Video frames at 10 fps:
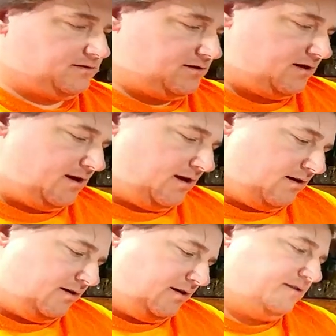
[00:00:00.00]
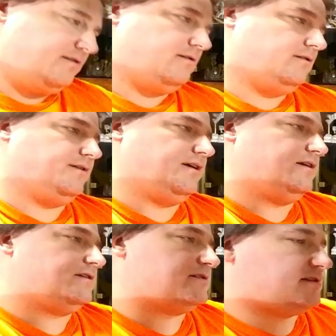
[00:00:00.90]
Okay, I already did all
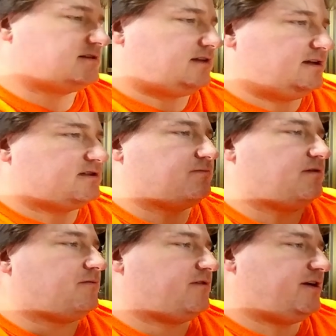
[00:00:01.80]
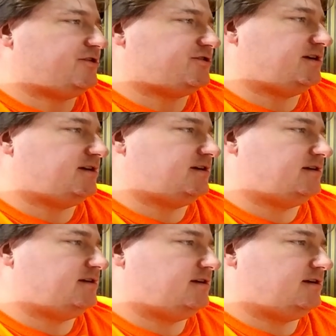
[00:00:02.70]
this. Slicer
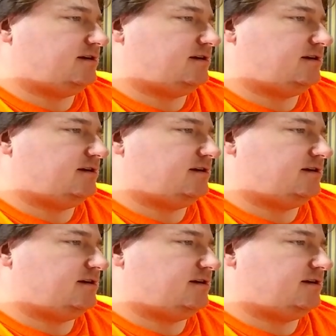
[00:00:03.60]
preparation.